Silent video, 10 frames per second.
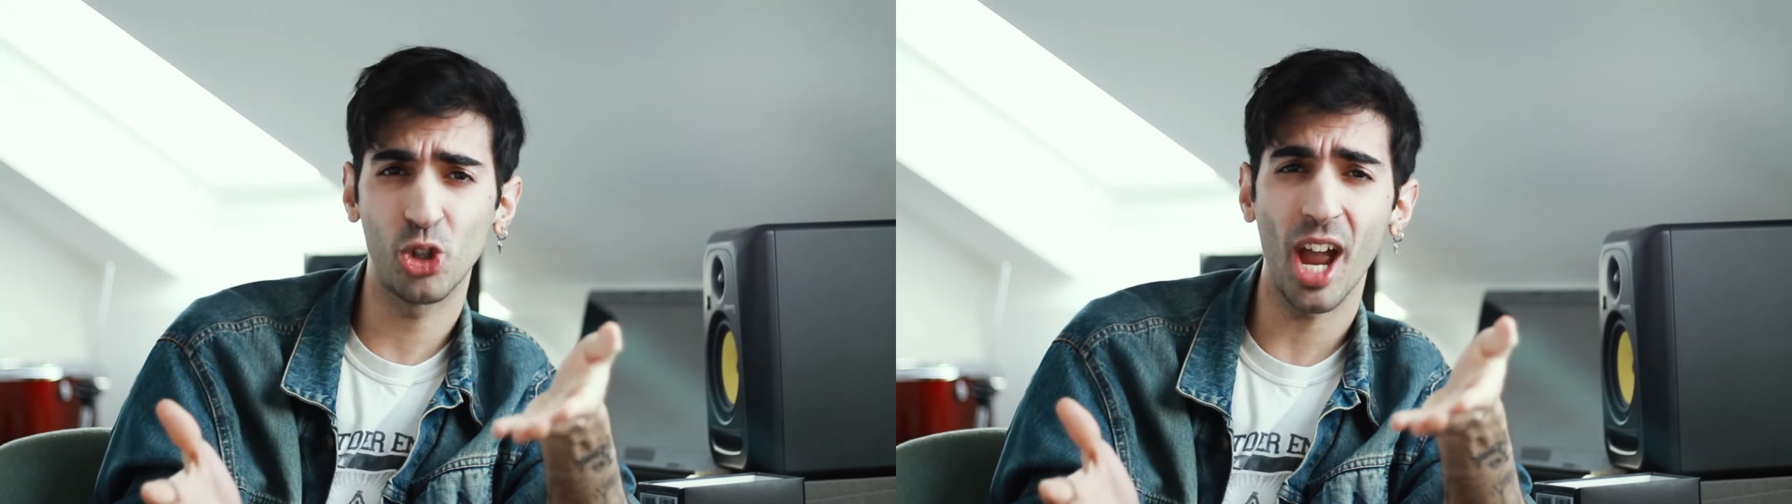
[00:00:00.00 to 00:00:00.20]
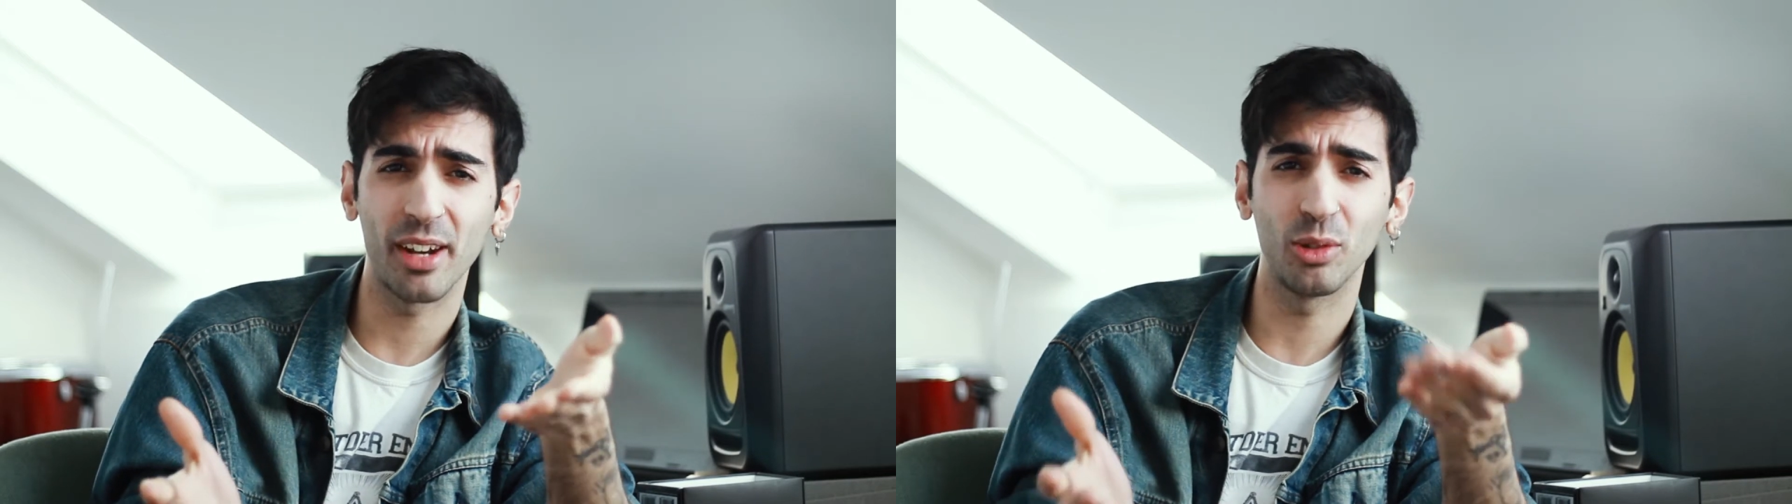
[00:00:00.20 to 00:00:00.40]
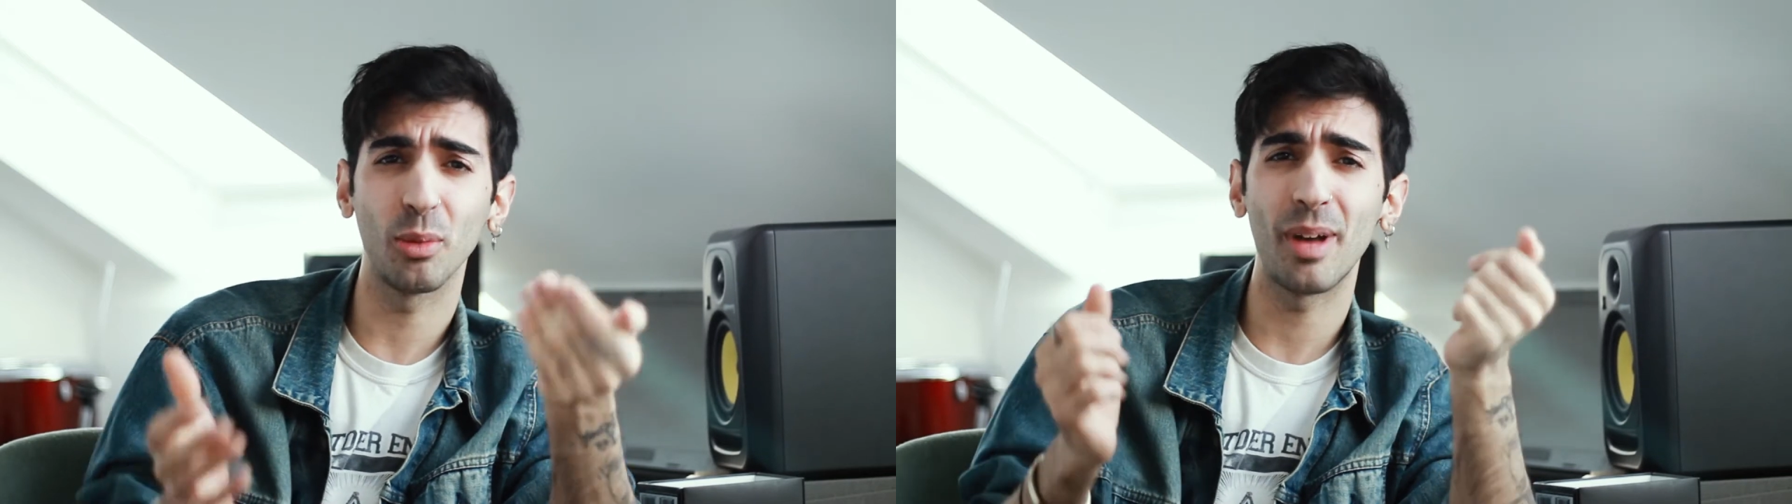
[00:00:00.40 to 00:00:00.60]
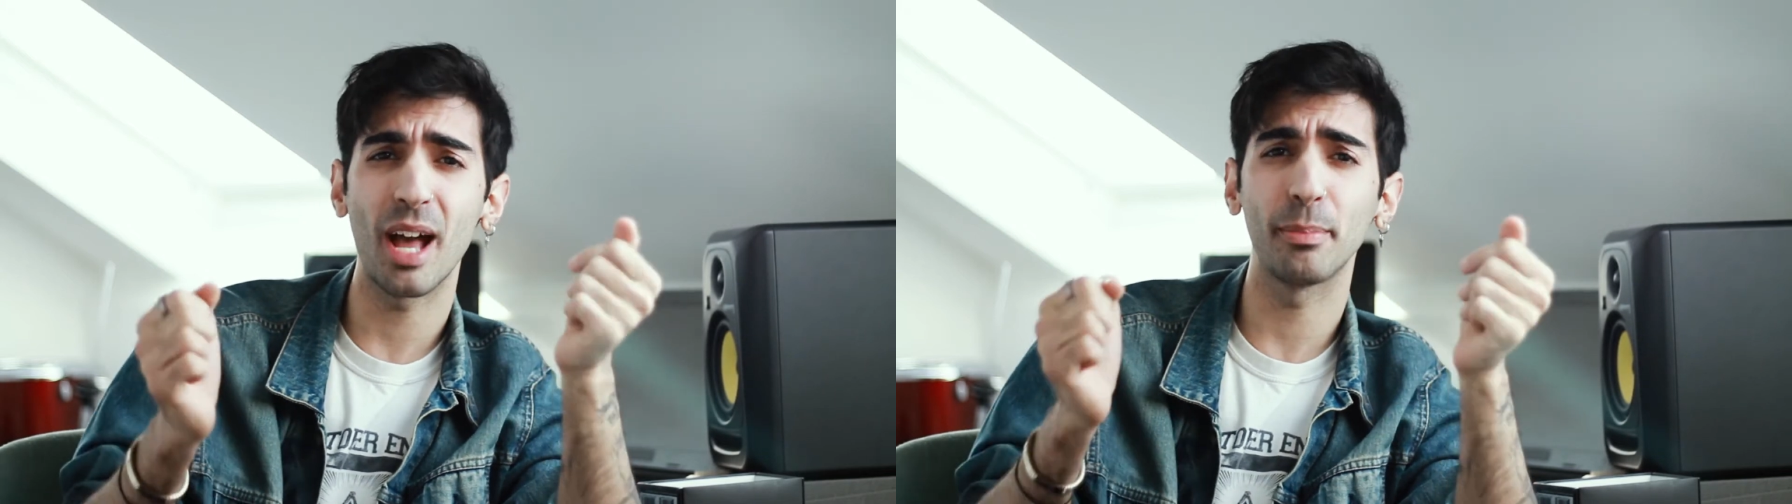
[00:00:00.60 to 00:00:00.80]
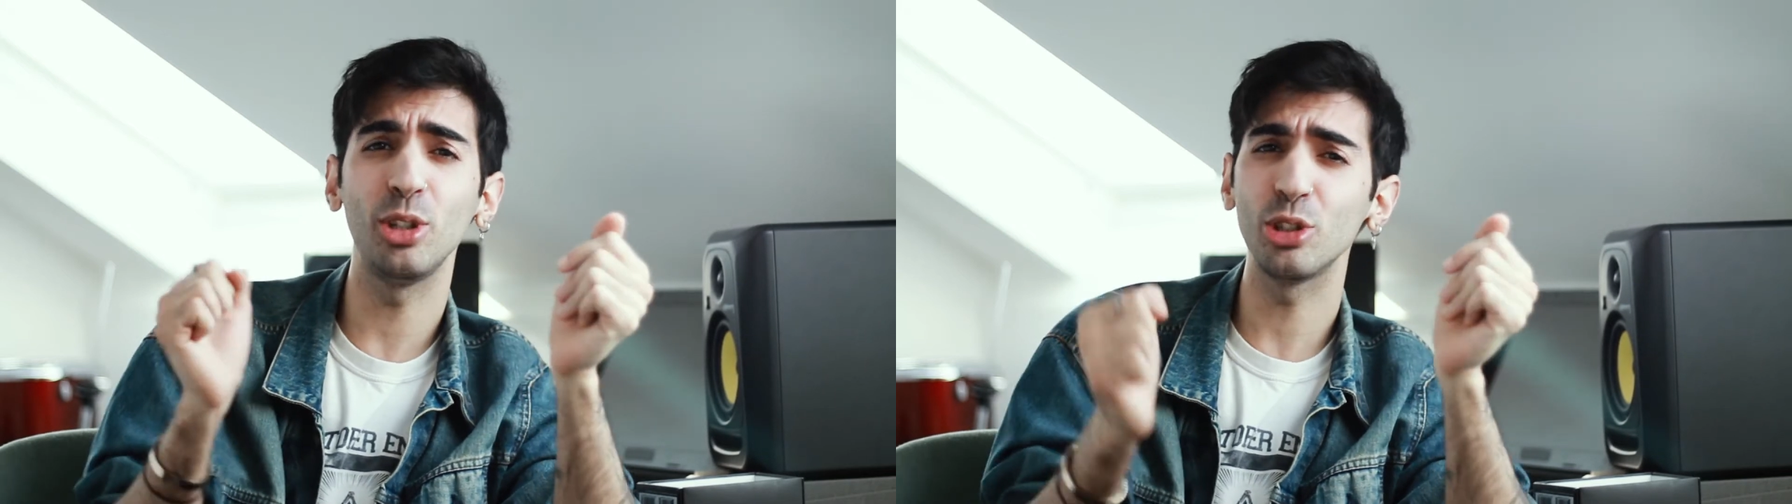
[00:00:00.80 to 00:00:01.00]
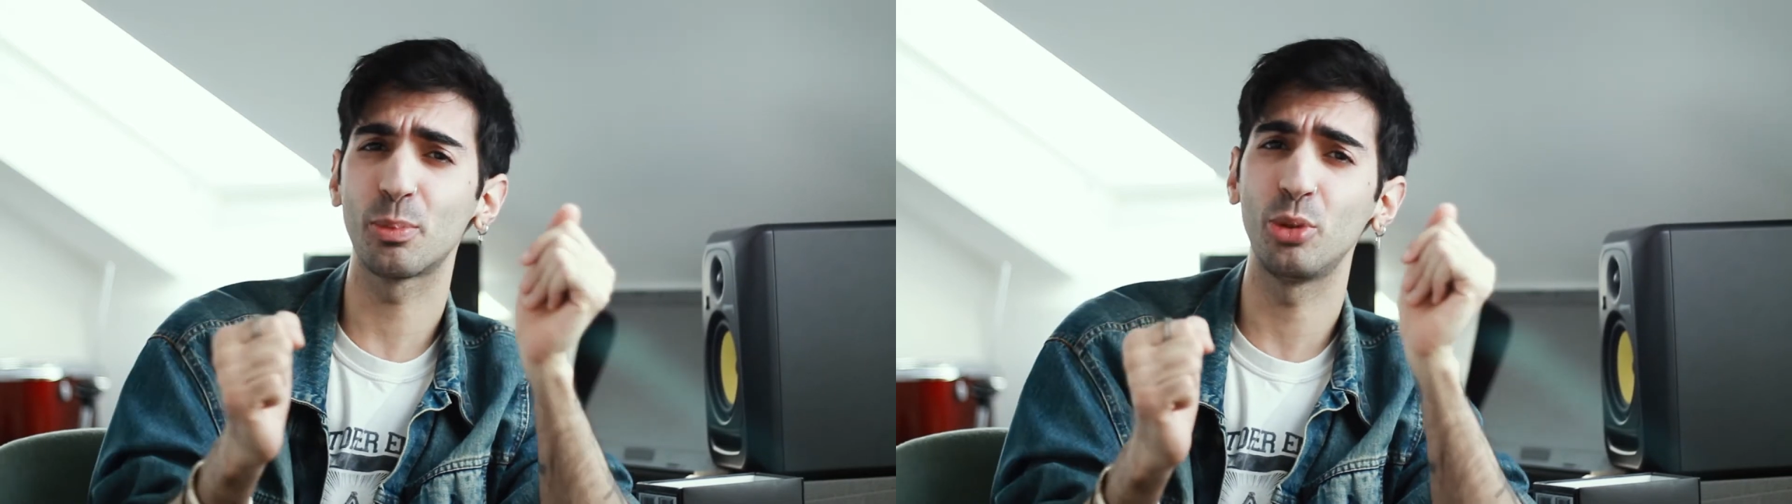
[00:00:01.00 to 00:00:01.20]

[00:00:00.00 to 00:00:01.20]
channel about music